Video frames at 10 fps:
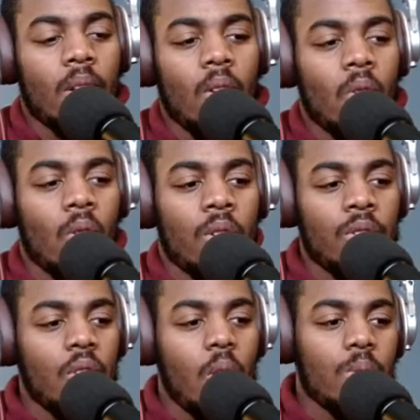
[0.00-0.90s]
or
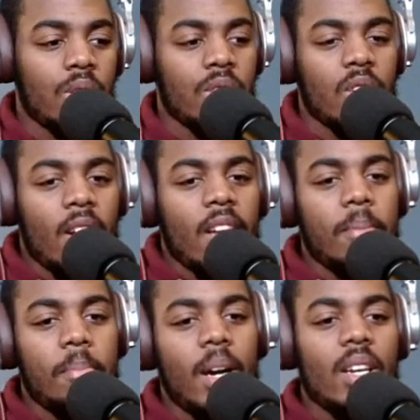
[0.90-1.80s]
when she started
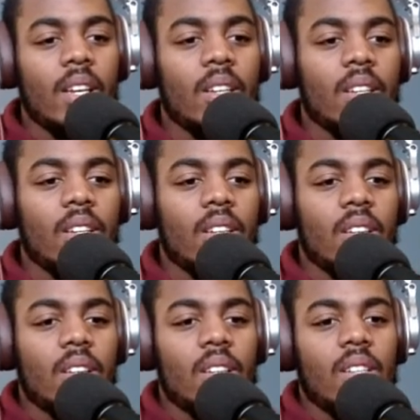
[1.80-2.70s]
getting money,
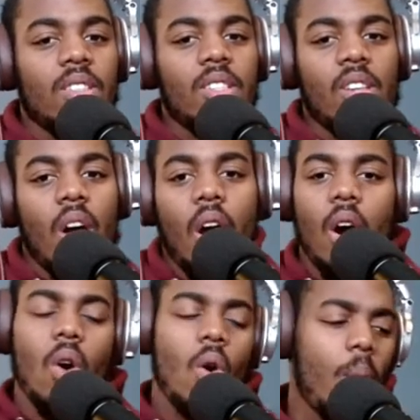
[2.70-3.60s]
she thought,
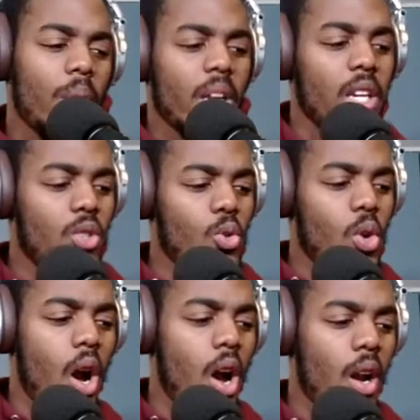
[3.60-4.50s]
oh, I want to get a new
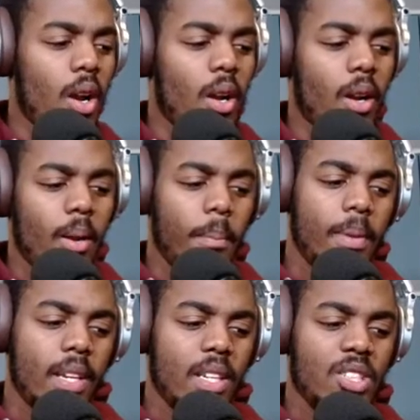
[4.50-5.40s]
car.
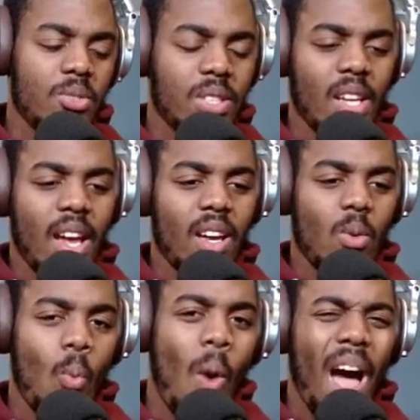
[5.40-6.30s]
But then she was like,
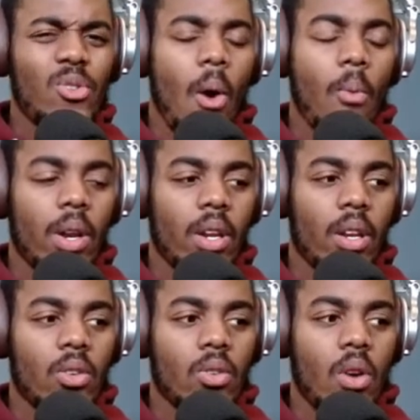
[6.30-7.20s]
why do I want to get
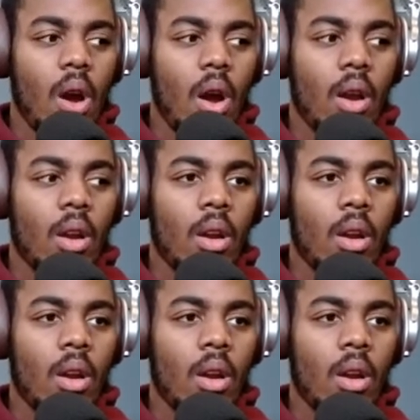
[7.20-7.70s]
a new car?